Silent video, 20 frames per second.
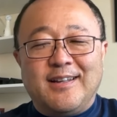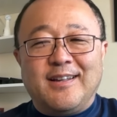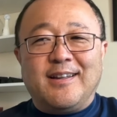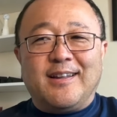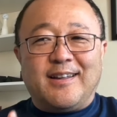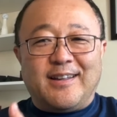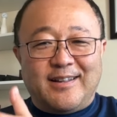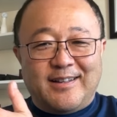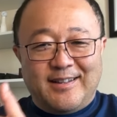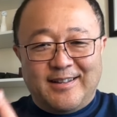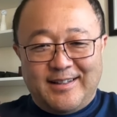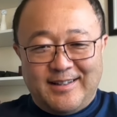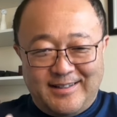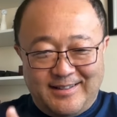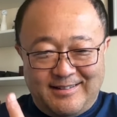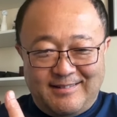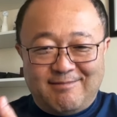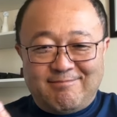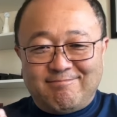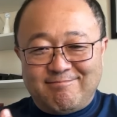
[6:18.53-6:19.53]

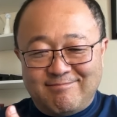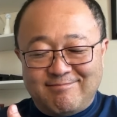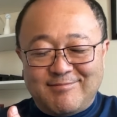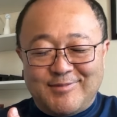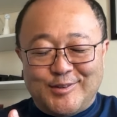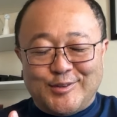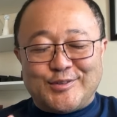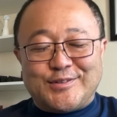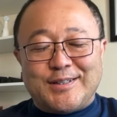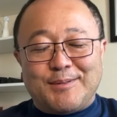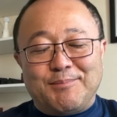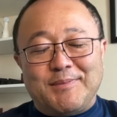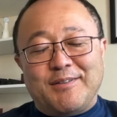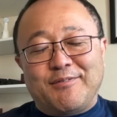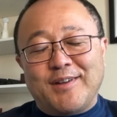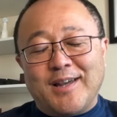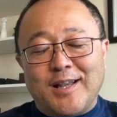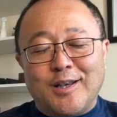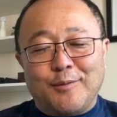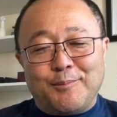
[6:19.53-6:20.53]
And do some
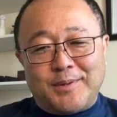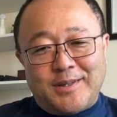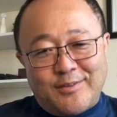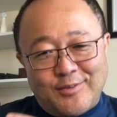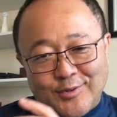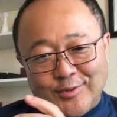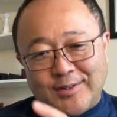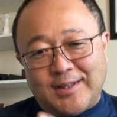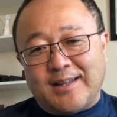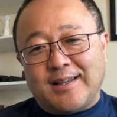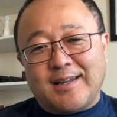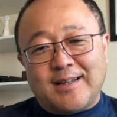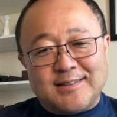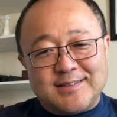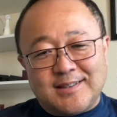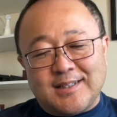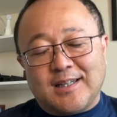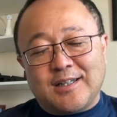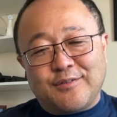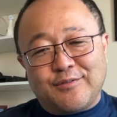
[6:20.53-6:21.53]
development so that I
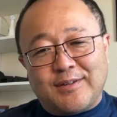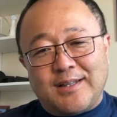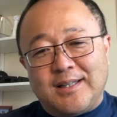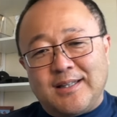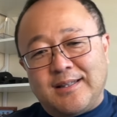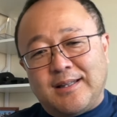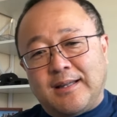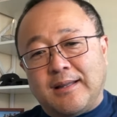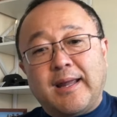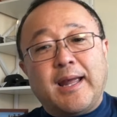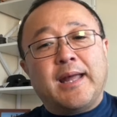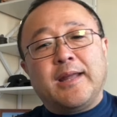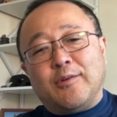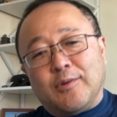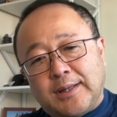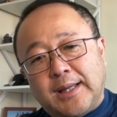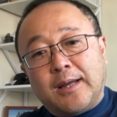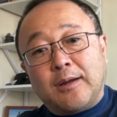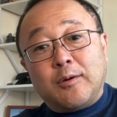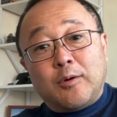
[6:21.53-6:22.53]
start validating. And you
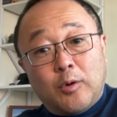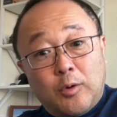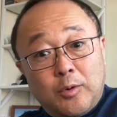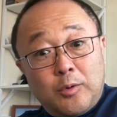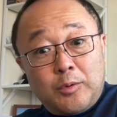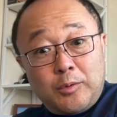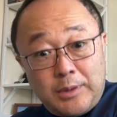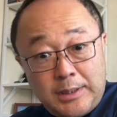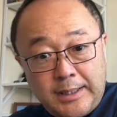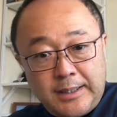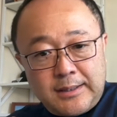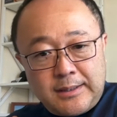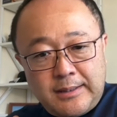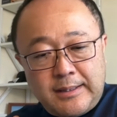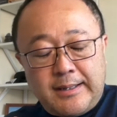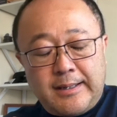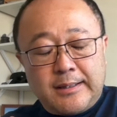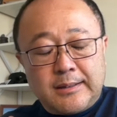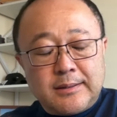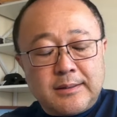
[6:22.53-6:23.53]
can go like
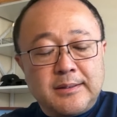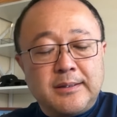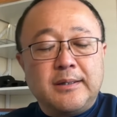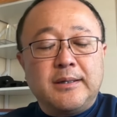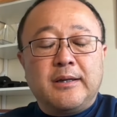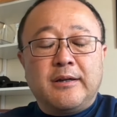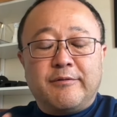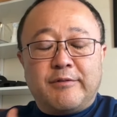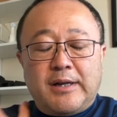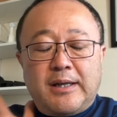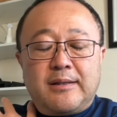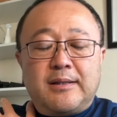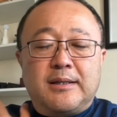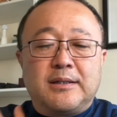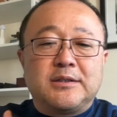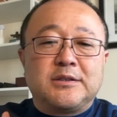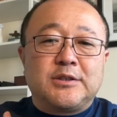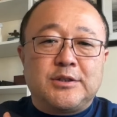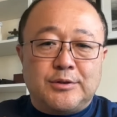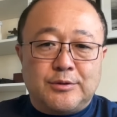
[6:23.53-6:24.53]
that, right,
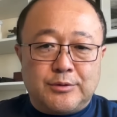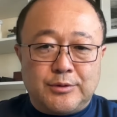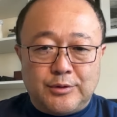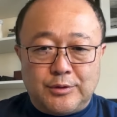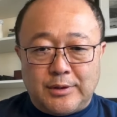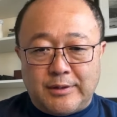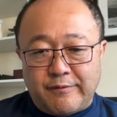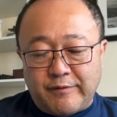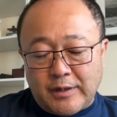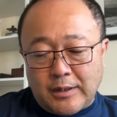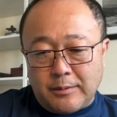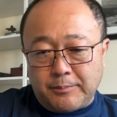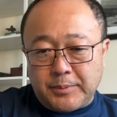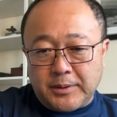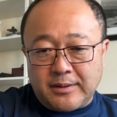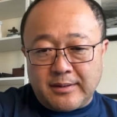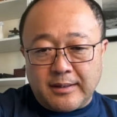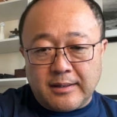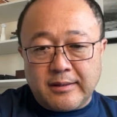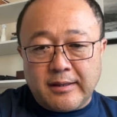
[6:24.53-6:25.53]
until you develop a
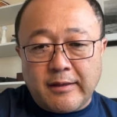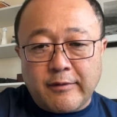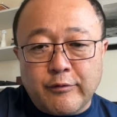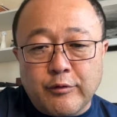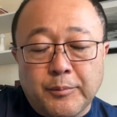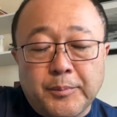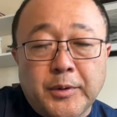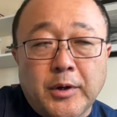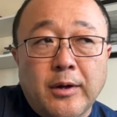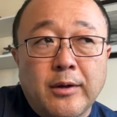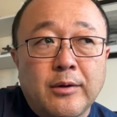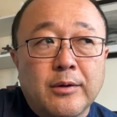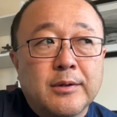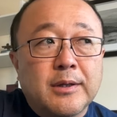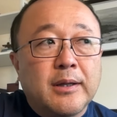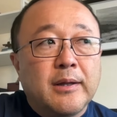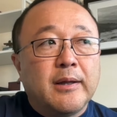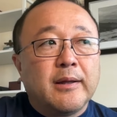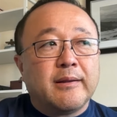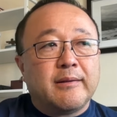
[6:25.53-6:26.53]
successful product.
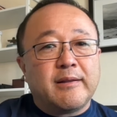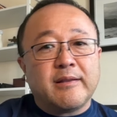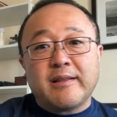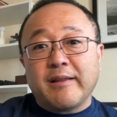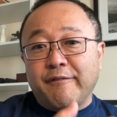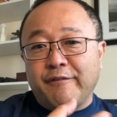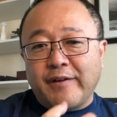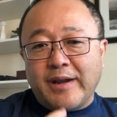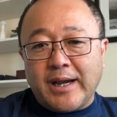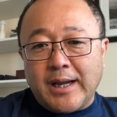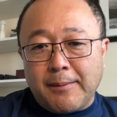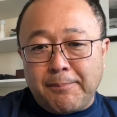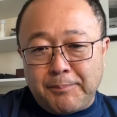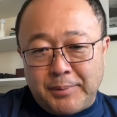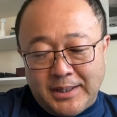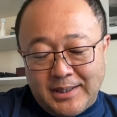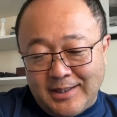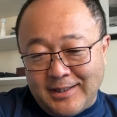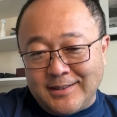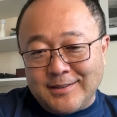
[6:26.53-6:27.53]
This is very
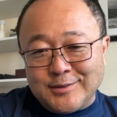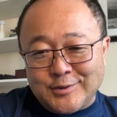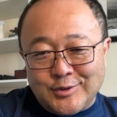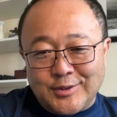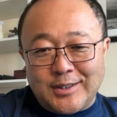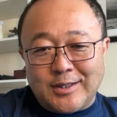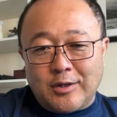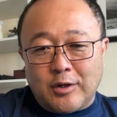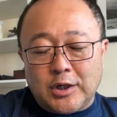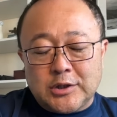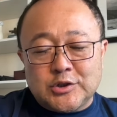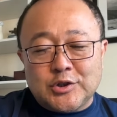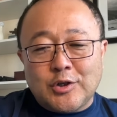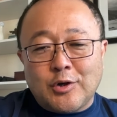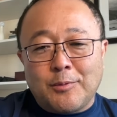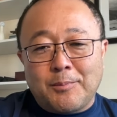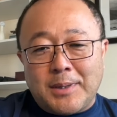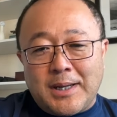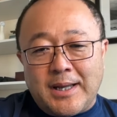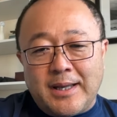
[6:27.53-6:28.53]
appealing to the logical
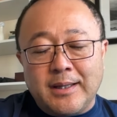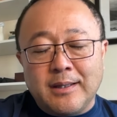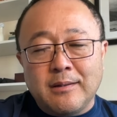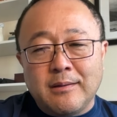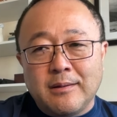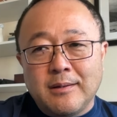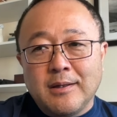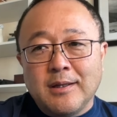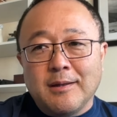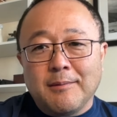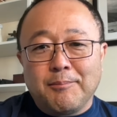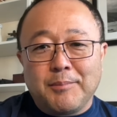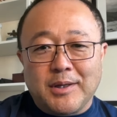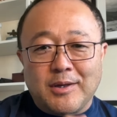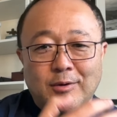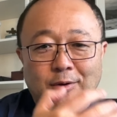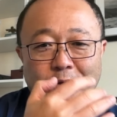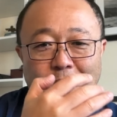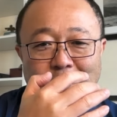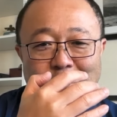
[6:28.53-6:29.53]
mind
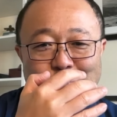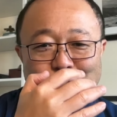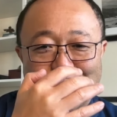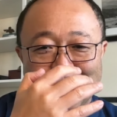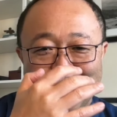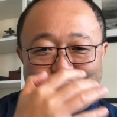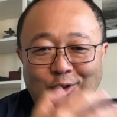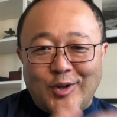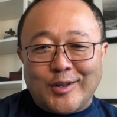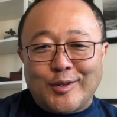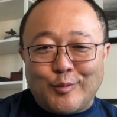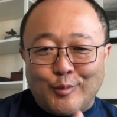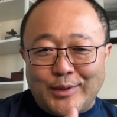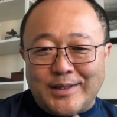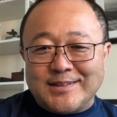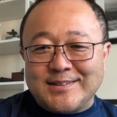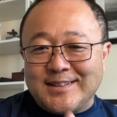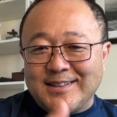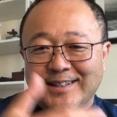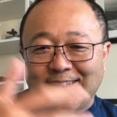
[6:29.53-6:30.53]
because you're not
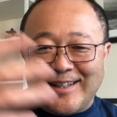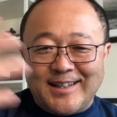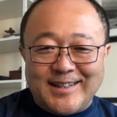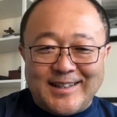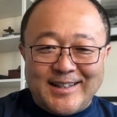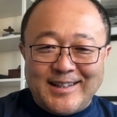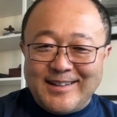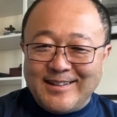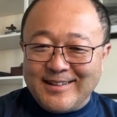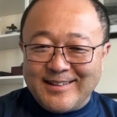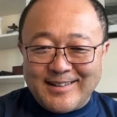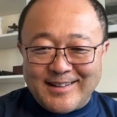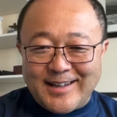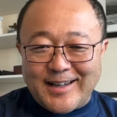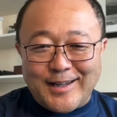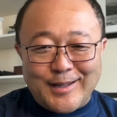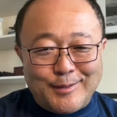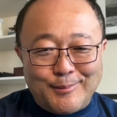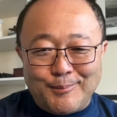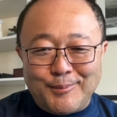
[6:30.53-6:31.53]
wasting any
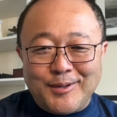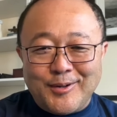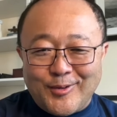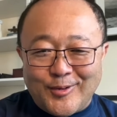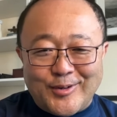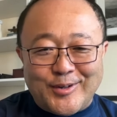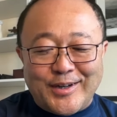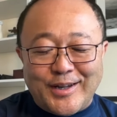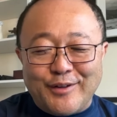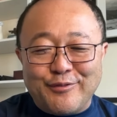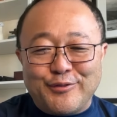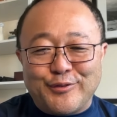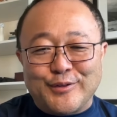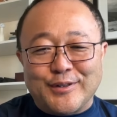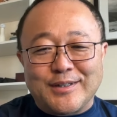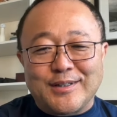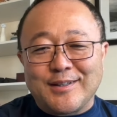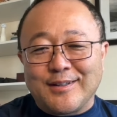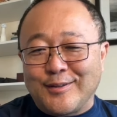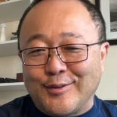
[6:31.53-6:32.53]
time or
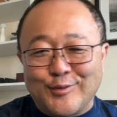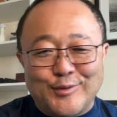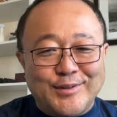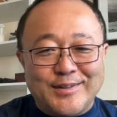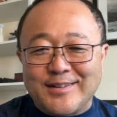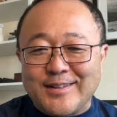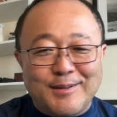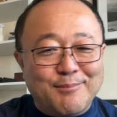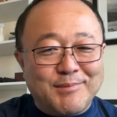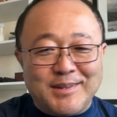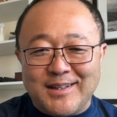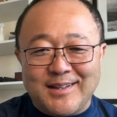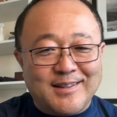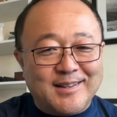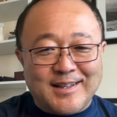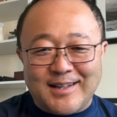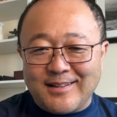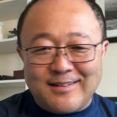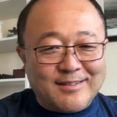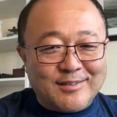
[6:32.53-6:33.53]
effort doing something
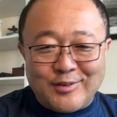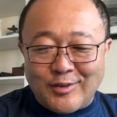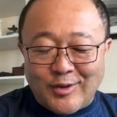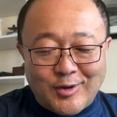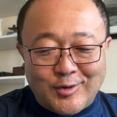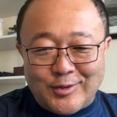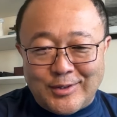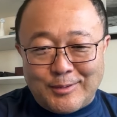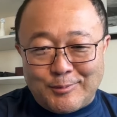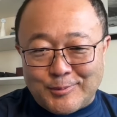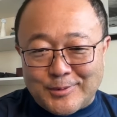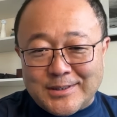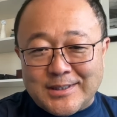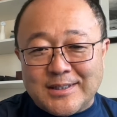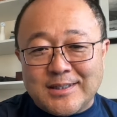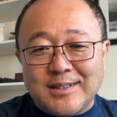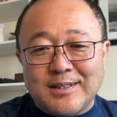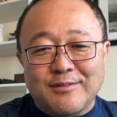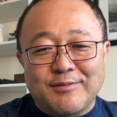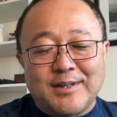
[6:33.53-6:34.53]
that is not going to
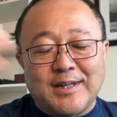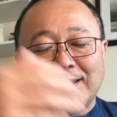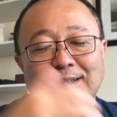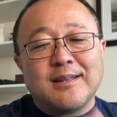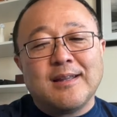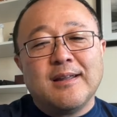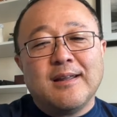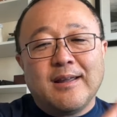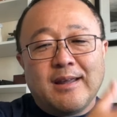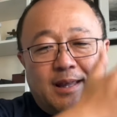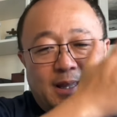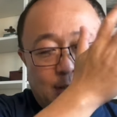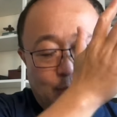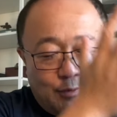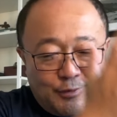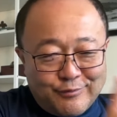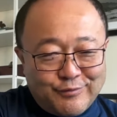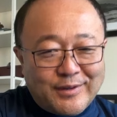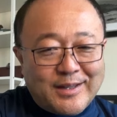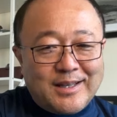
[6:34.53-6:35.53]
work, right? And you're
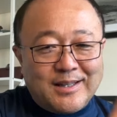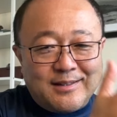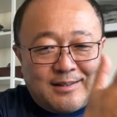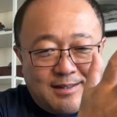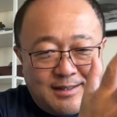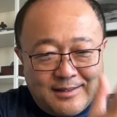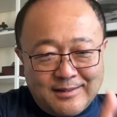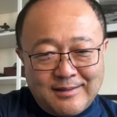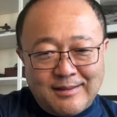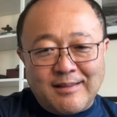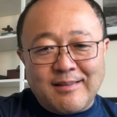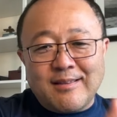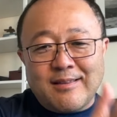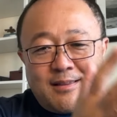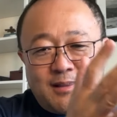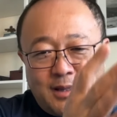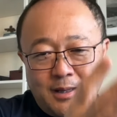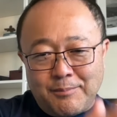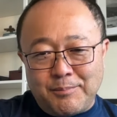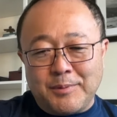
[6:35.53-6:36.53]
validating
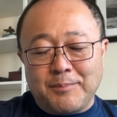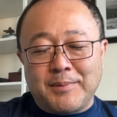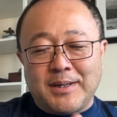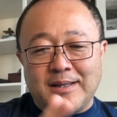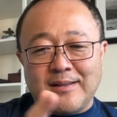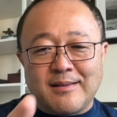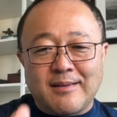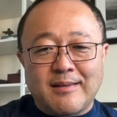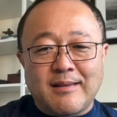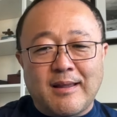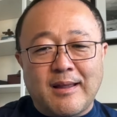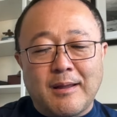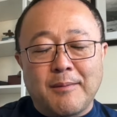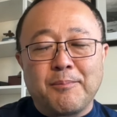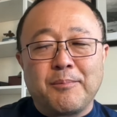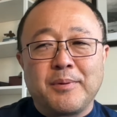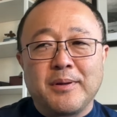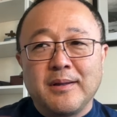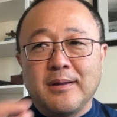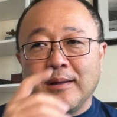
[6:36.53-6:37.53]
step by step.